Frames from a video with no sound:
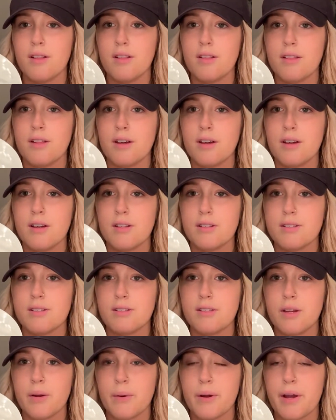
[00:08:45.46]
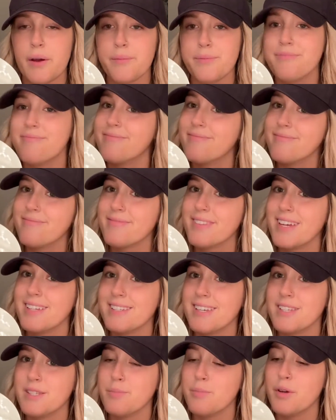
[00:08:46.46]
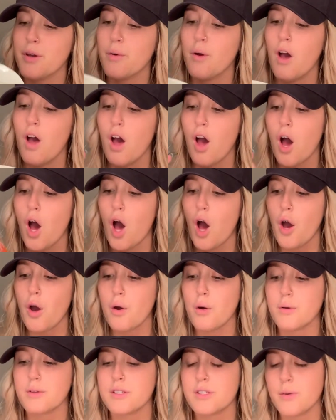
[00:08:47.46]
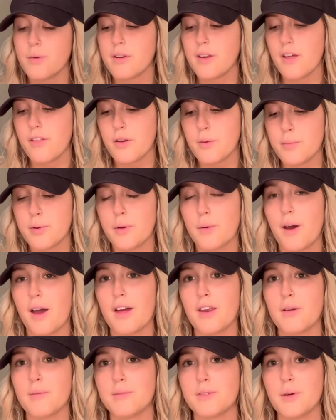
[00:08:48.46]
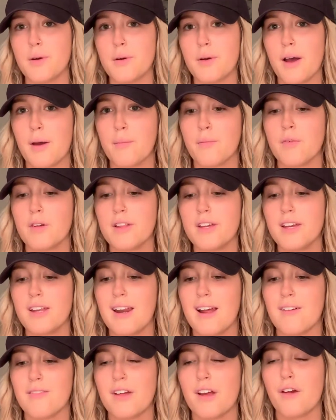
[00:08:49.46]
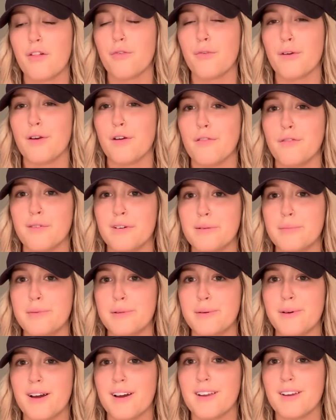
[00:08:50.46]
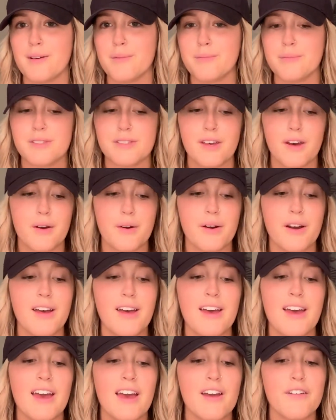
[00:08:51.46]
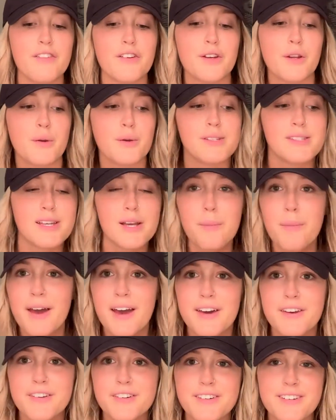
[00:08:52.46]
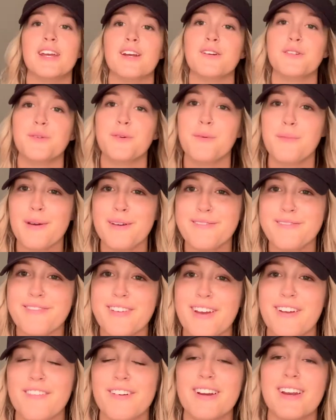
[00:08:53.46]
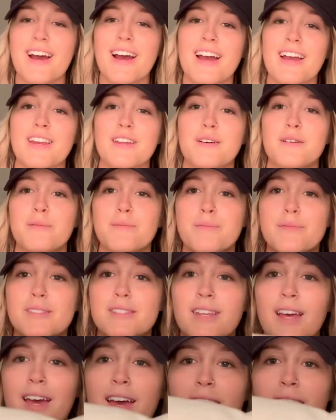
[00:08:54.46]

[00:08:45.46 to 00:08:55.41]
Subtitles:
There we go. It says Boo. Oh, so another Boo item. So I'm really gonna have like 3 or 4 Boo items. So if you're noticing a pattern, here's one of my favorite items.